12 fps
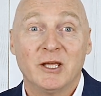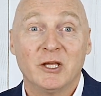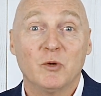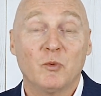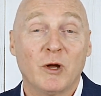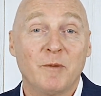
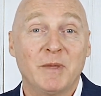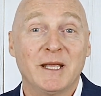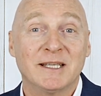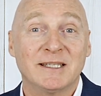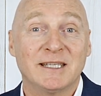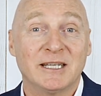you won't be
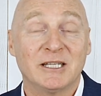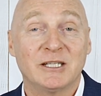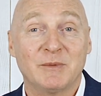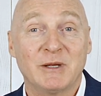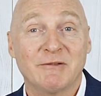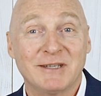considered
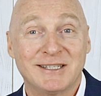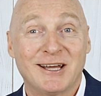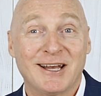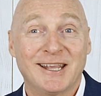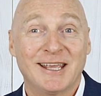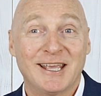to be
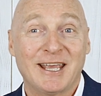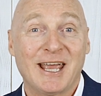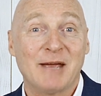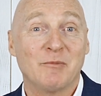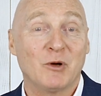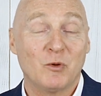residing in
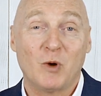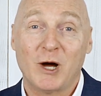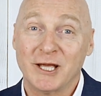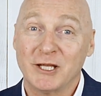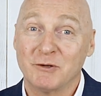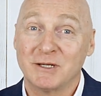Canberra
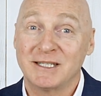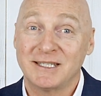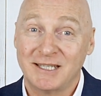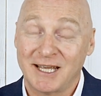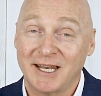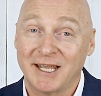while you are
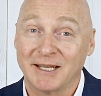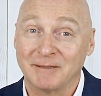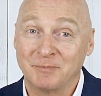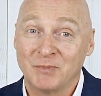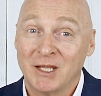studying.